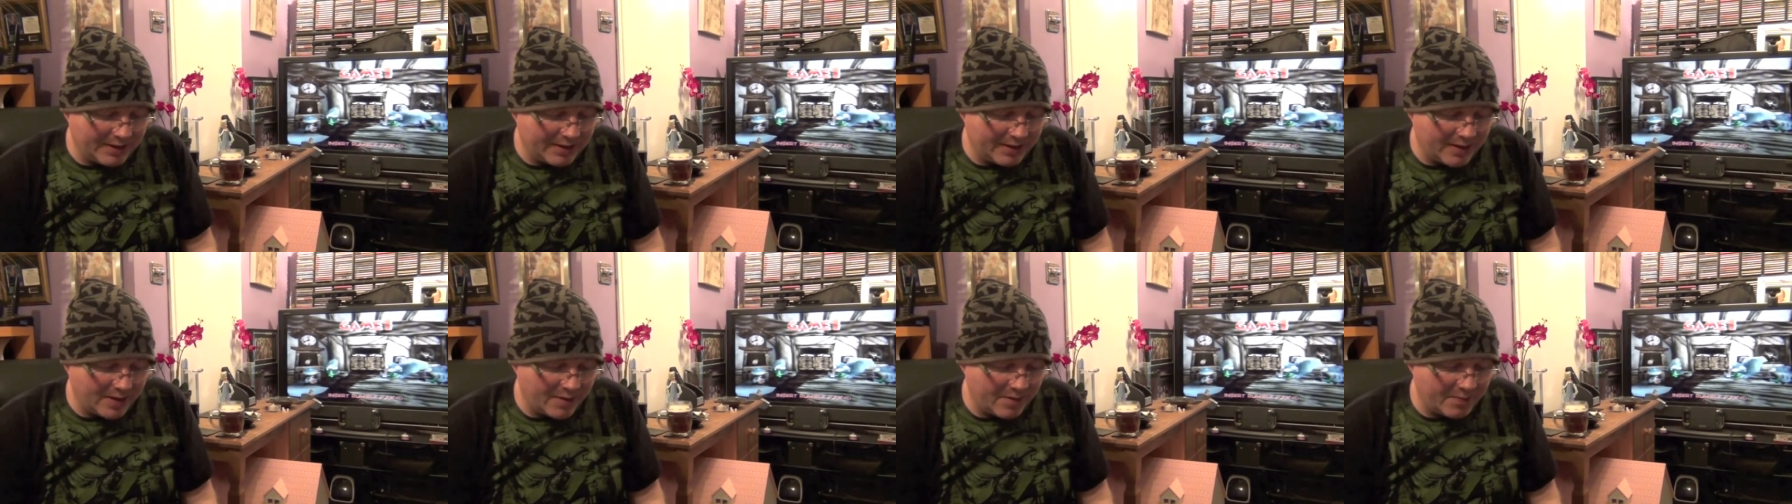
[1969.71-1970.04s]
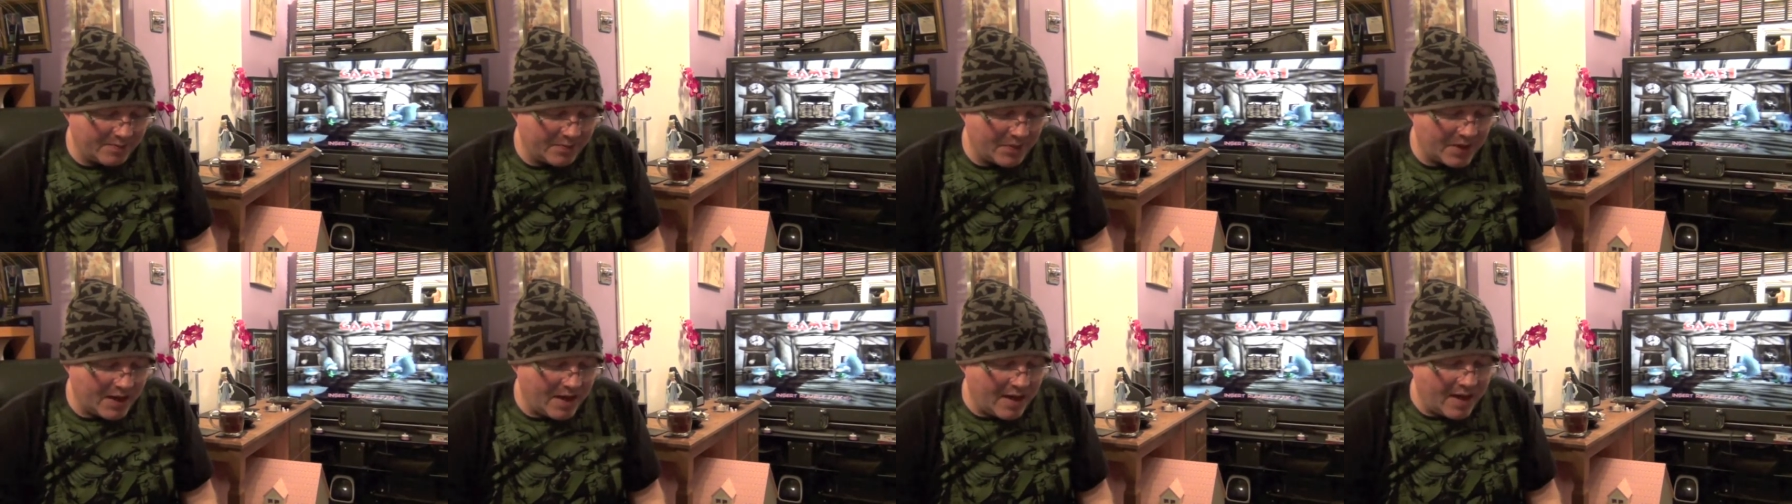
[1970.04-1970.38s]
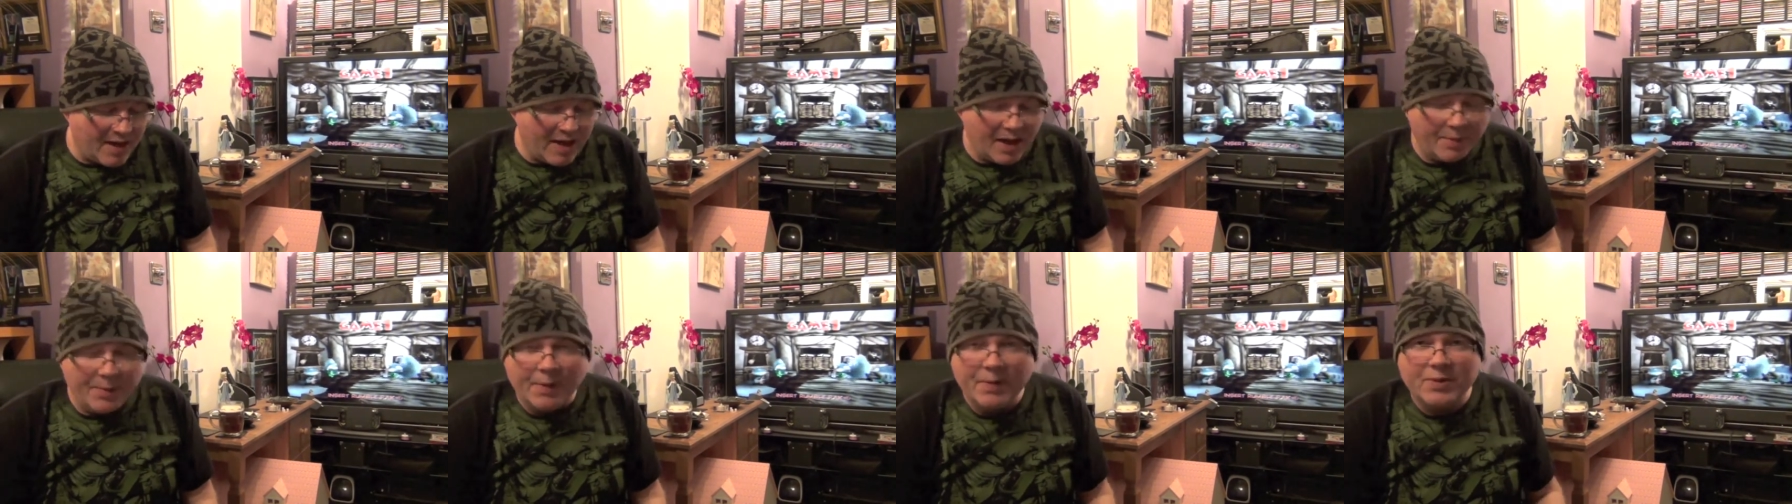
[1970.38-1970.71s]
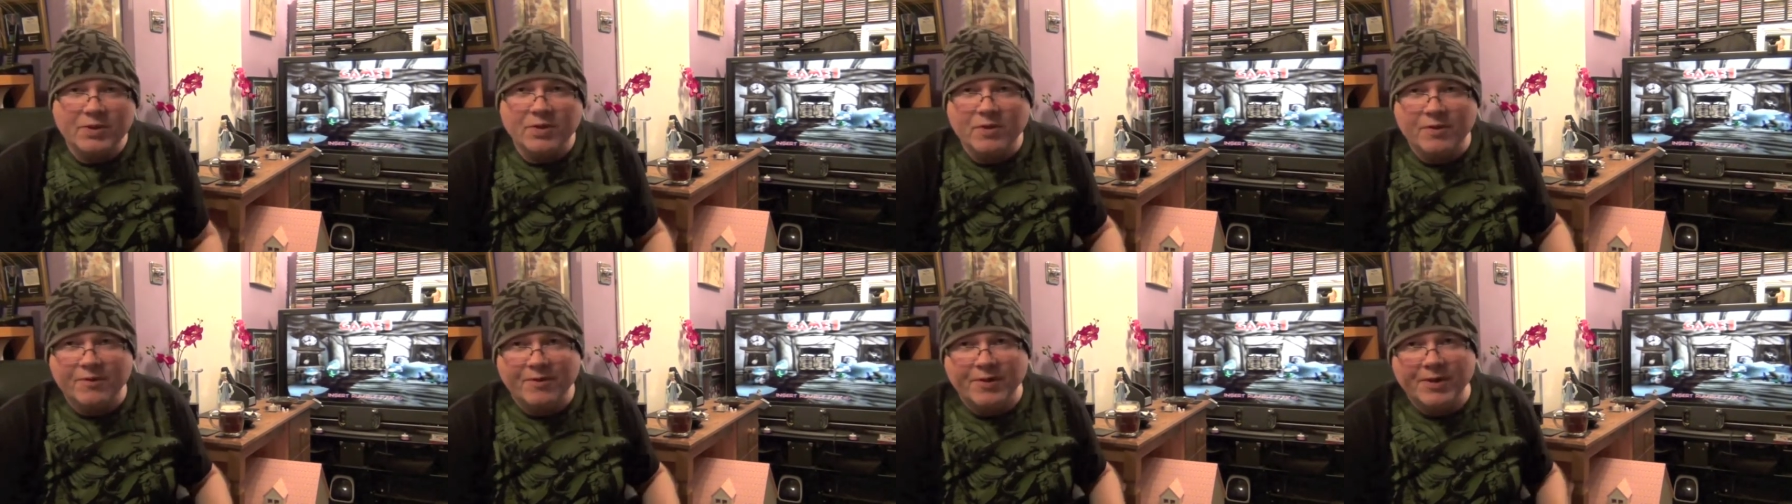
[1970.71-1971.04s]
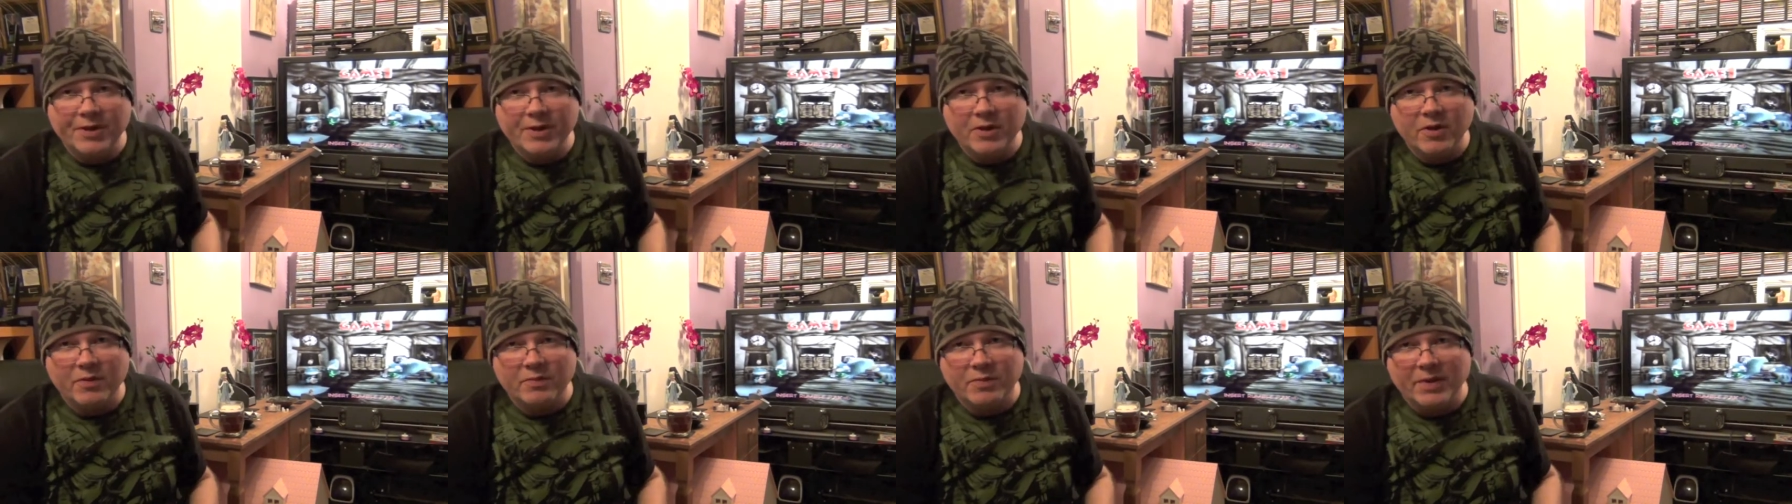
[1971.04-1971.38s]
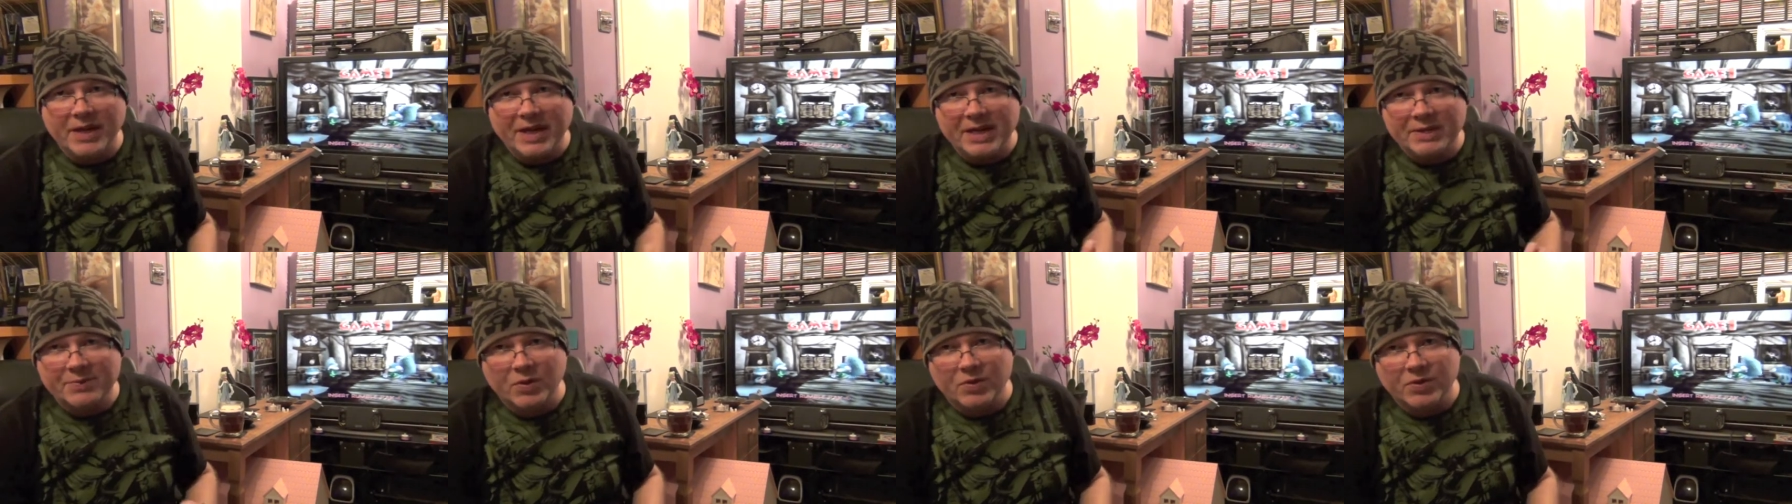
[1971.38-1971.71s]
So I'll probably do a video of
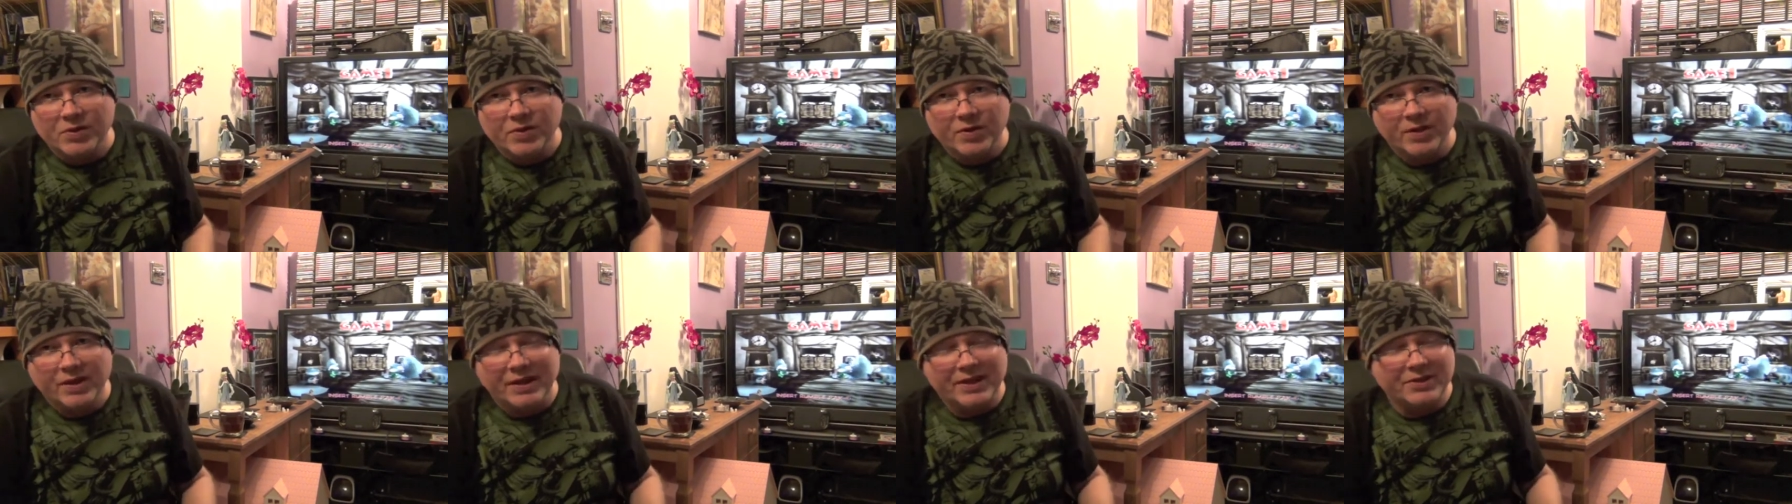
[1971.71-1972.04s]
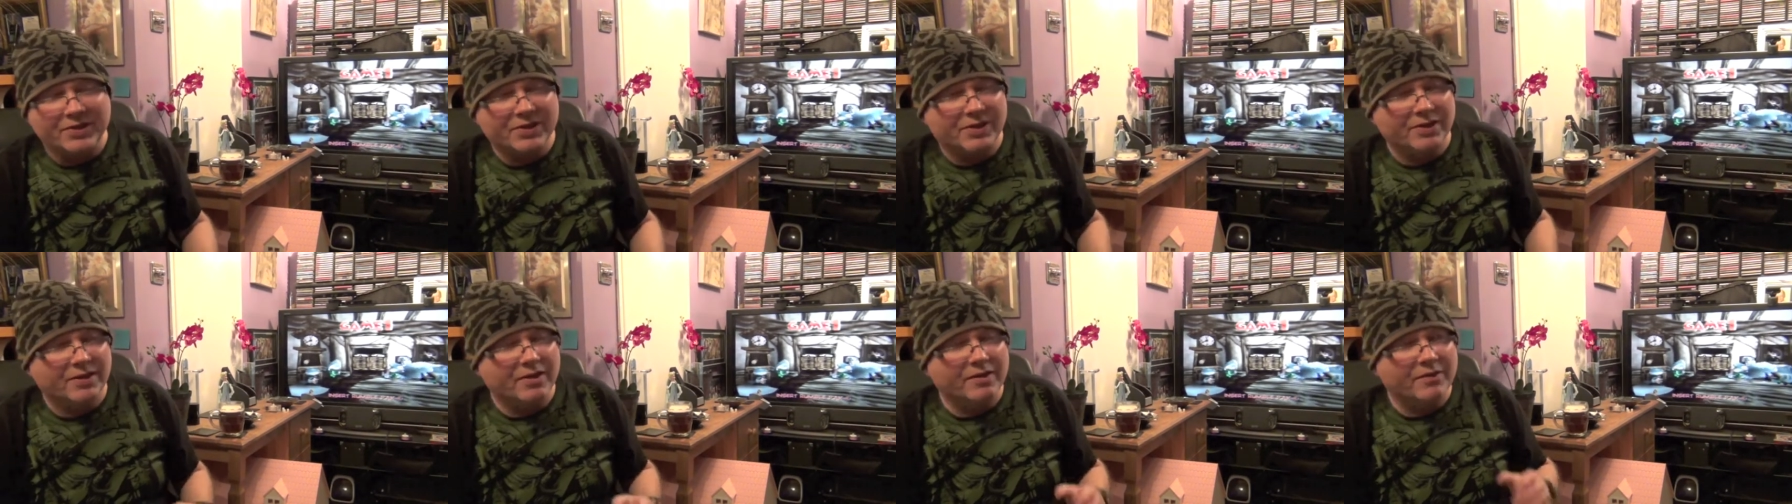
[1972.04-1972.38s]
my Xbox collection.